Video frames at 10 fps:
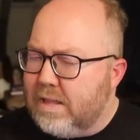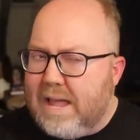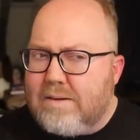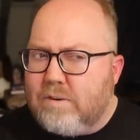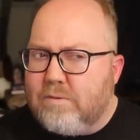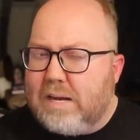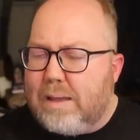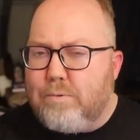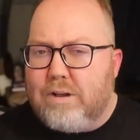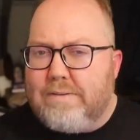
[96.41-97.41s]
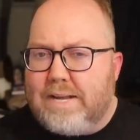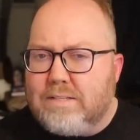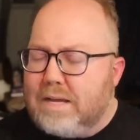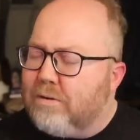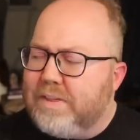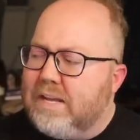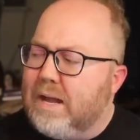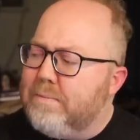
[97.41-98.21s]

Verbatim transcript: Do they have one for Game Boy Advance? I don't think.